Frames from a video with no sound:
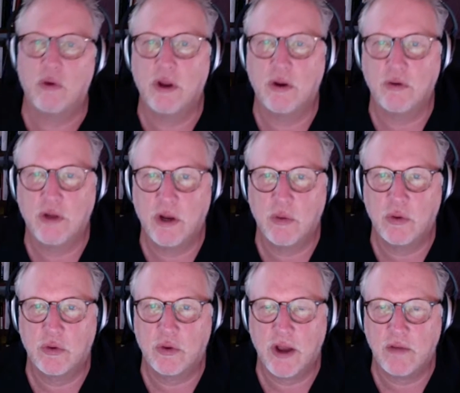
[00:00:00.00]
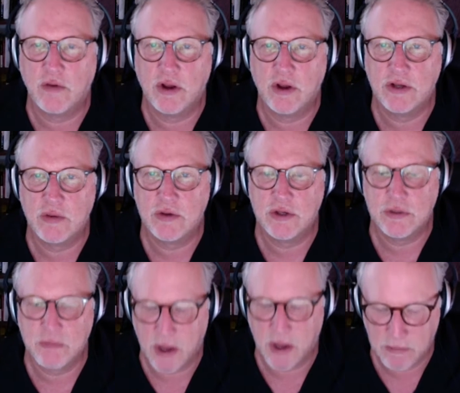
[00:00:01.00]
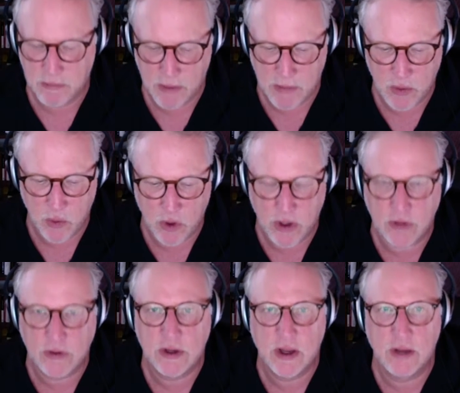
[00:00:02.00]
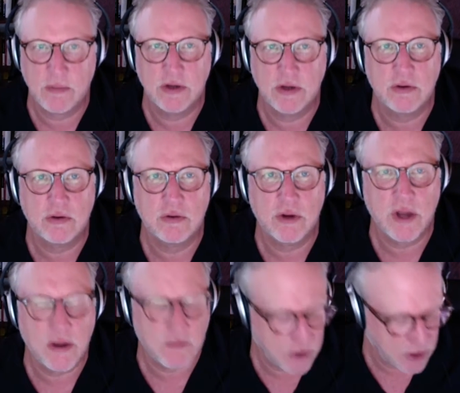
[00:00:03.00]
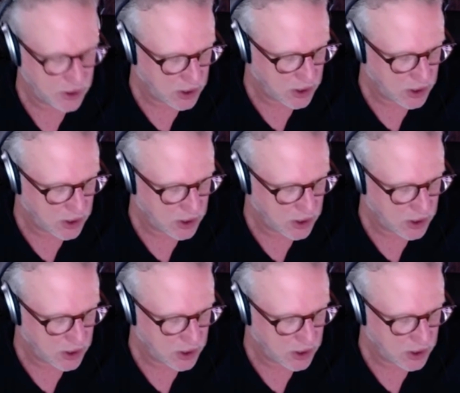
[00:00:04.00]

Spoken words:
dealing with recovery, because that was my main work at the time, integral recovery.